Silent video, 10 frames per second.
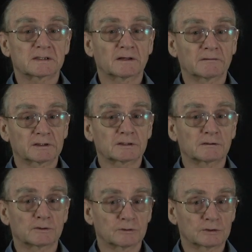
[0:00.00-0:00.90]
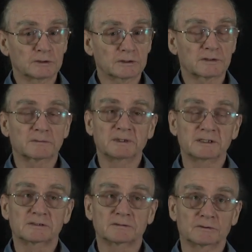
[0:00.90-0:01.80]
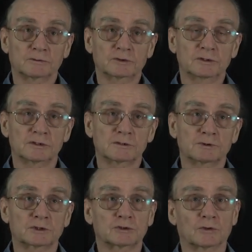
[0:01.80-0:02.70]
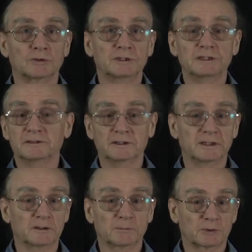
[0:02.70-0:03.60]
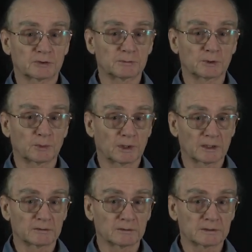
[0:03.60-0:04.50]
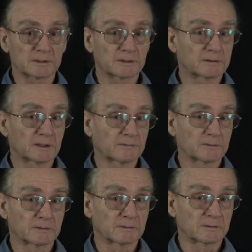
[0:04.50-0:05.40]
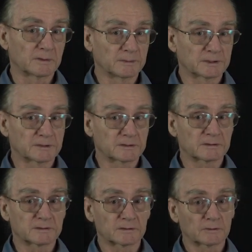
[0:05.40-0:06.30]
direct solutions, that means solutions which don't need any approximate values and have a limited